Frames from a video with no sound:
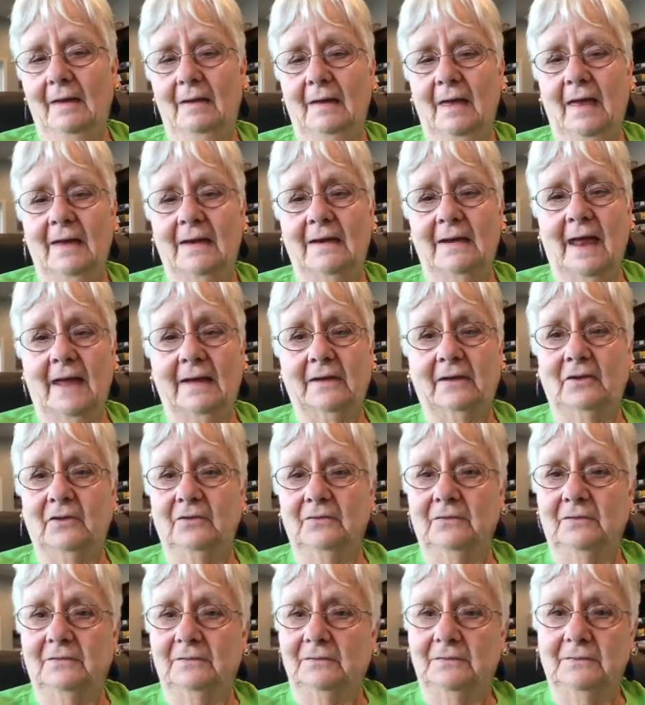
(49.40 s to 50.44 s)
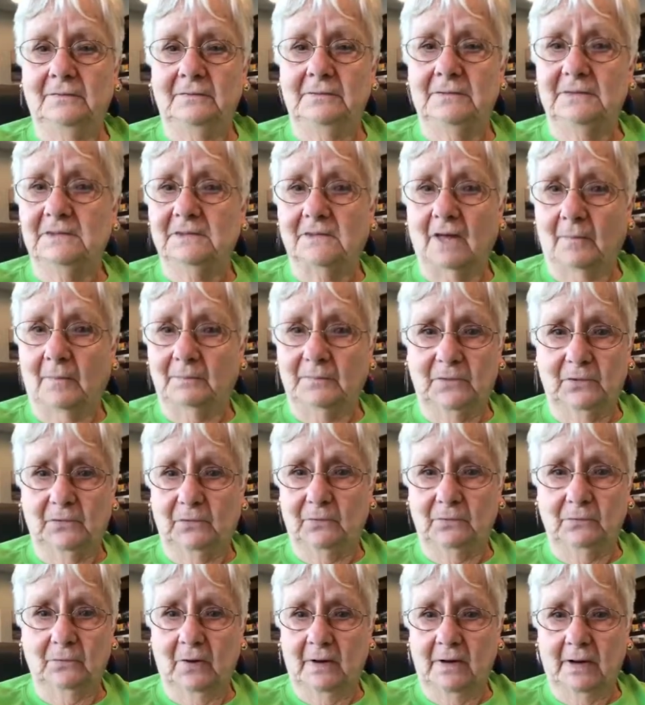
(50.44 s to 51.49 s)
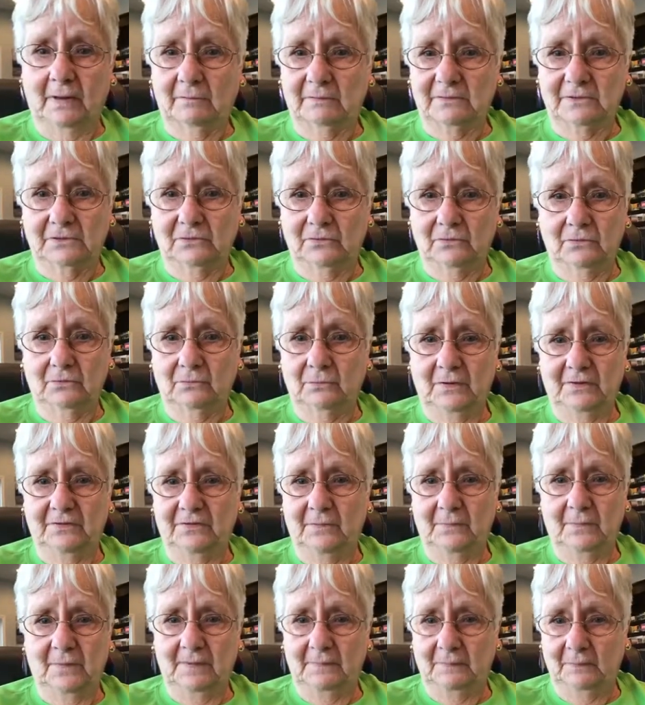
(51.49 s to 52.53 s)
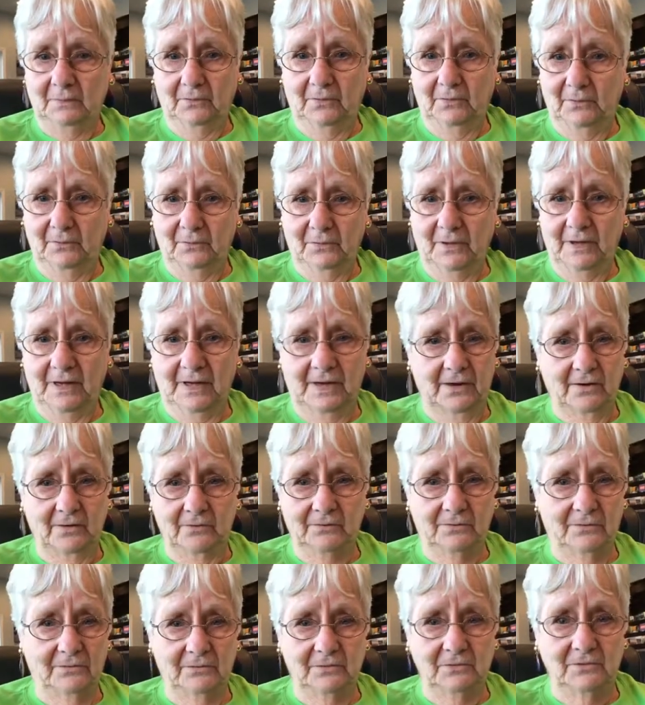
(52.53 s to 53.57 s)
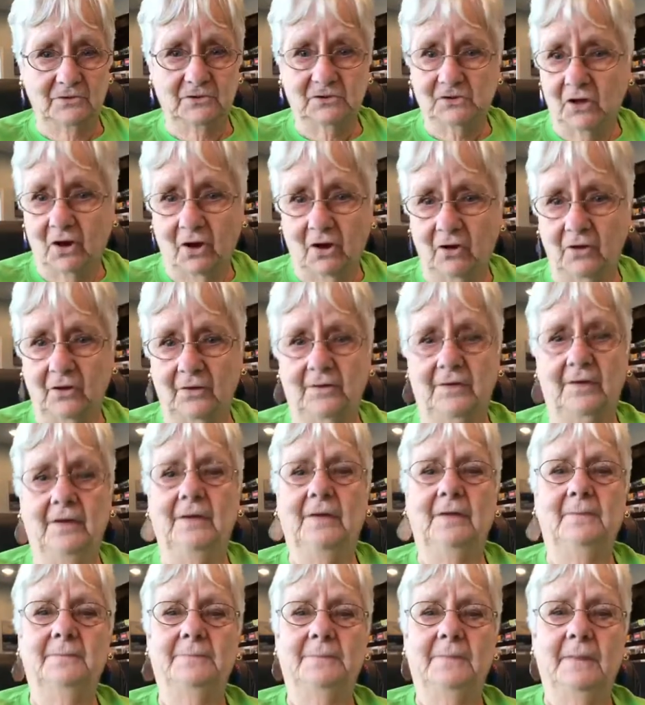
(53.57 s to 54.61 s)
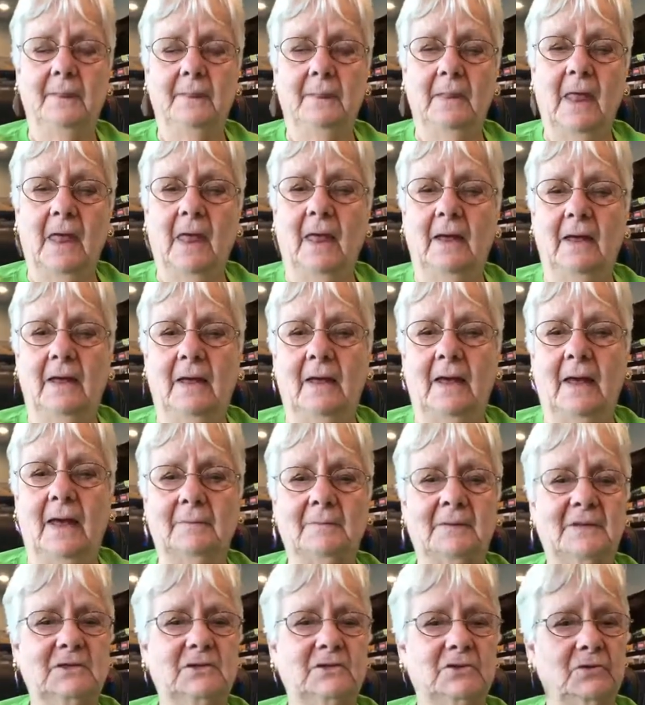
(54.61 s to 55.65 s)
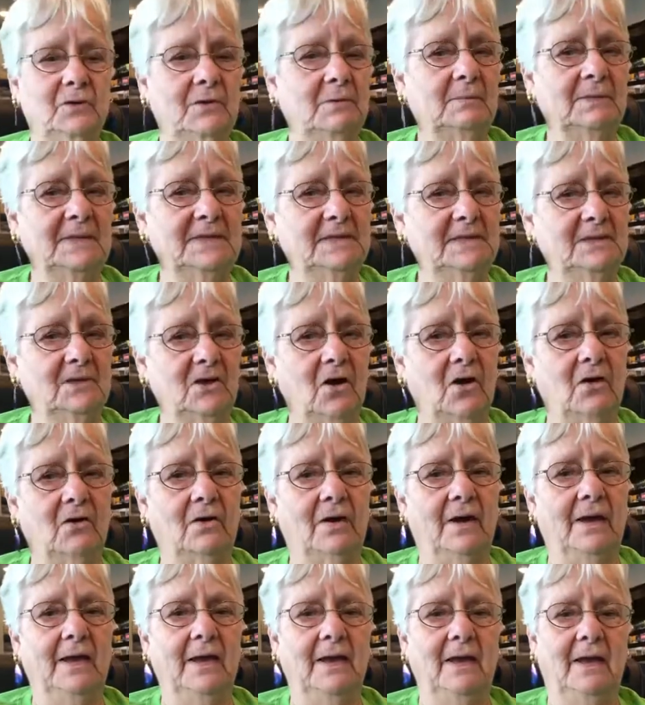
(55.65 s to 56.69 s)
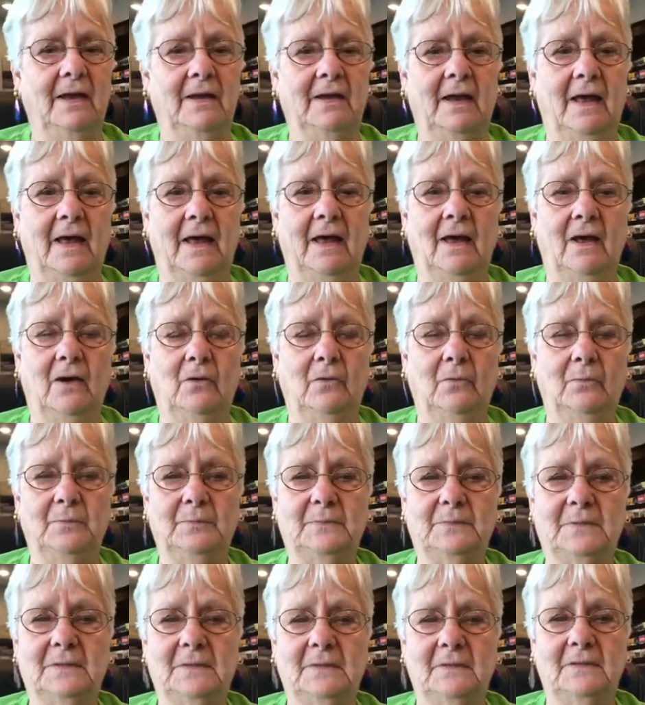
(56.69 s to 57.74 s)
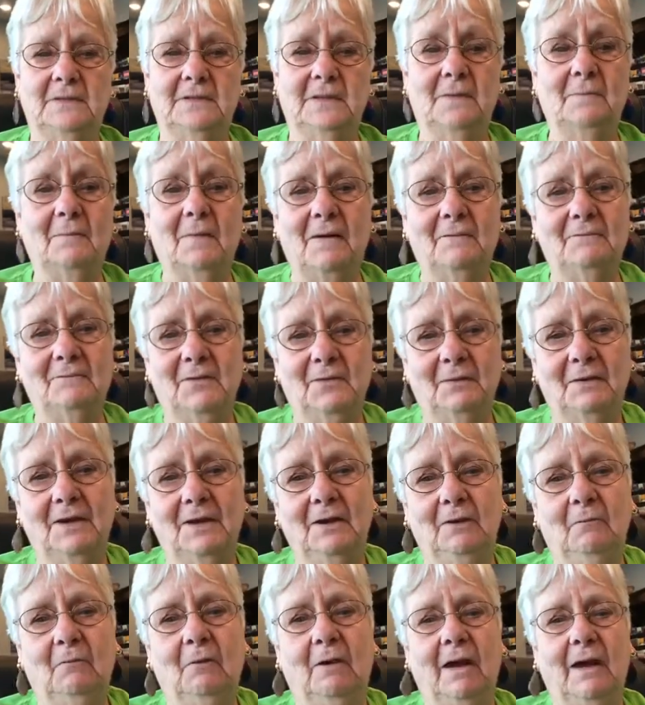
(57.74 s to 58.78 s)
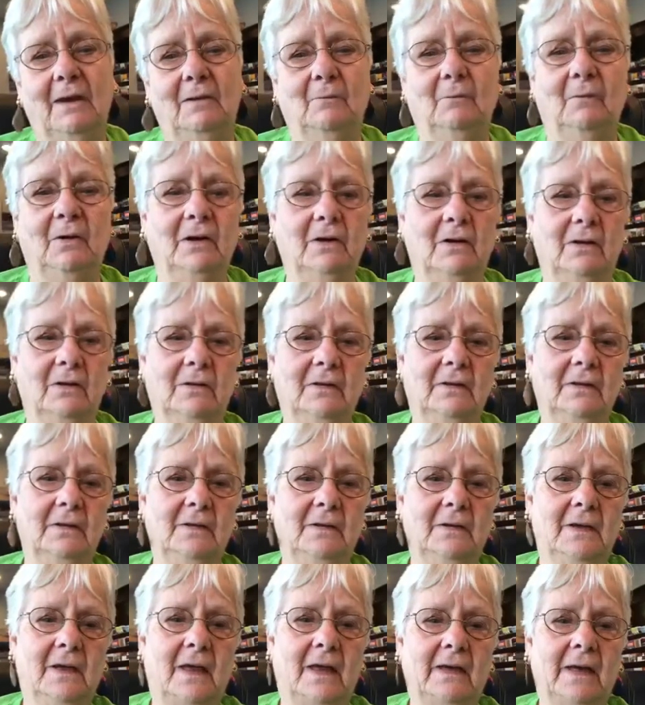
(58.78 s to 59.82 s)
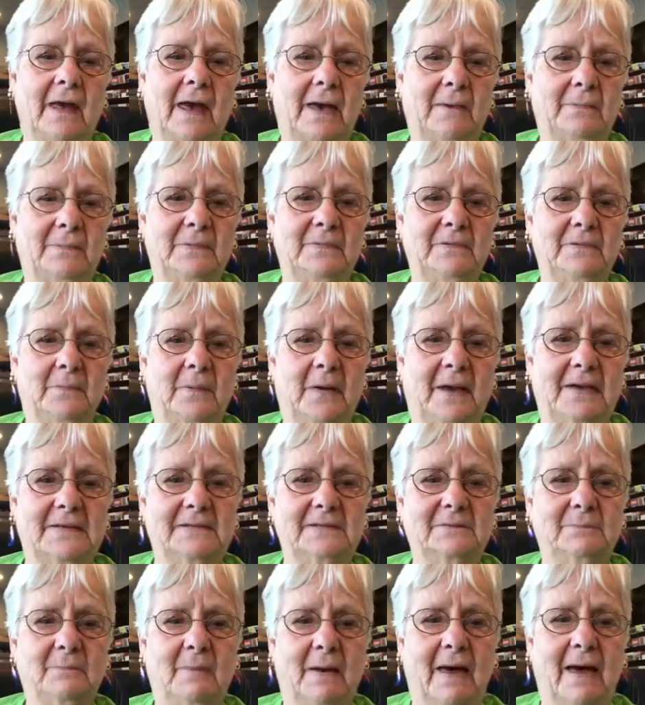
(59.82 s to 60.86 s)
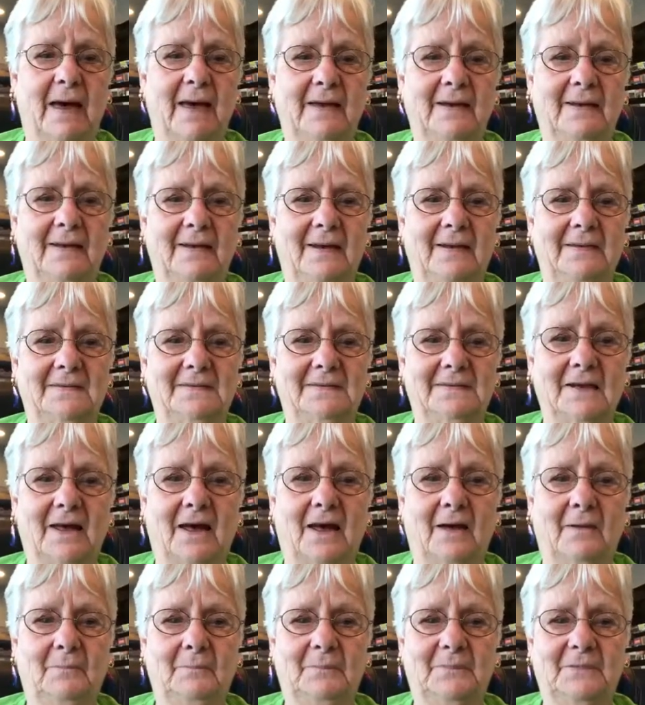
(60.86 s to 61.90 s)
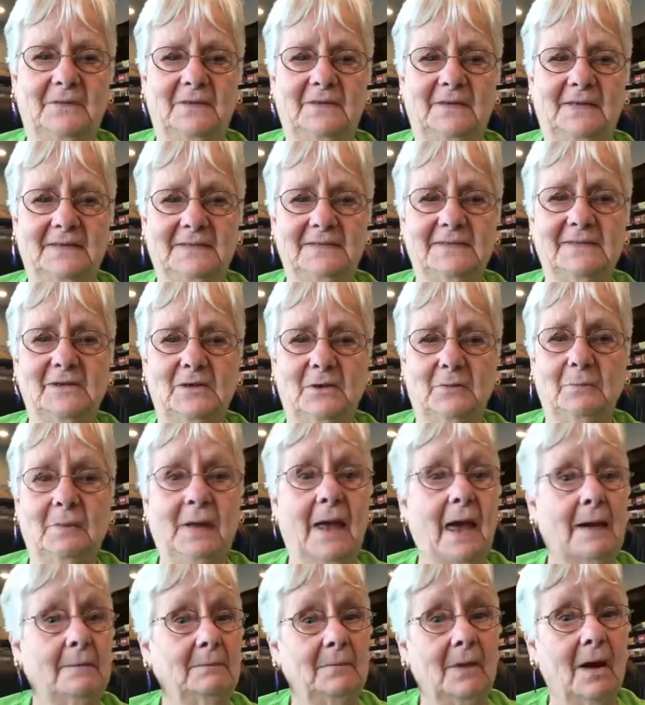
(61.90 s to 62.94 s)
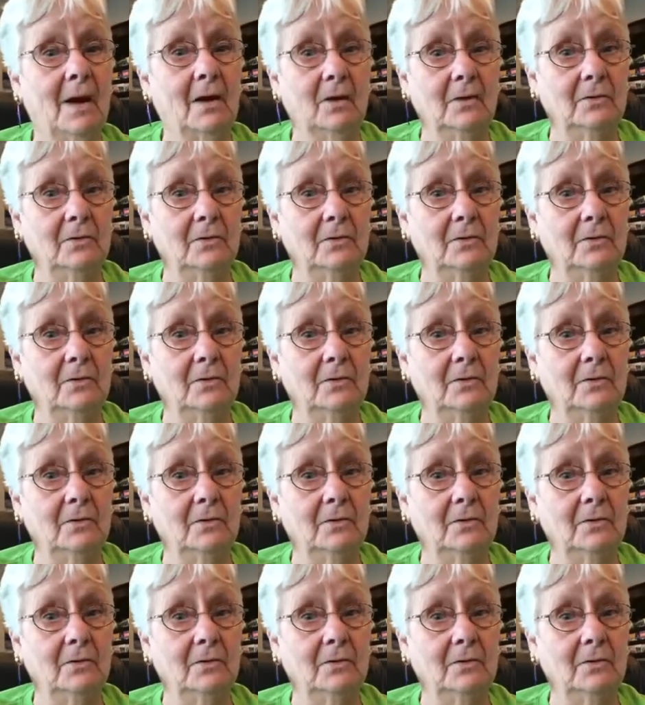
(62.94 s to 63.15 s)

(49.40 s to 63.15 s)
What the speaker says: and I couldn't stop doing what I was doing with the people who were here to start. I'm extremely sorry, and I hope some of you anyway will happen to pass by and stop to listen to me. I'm not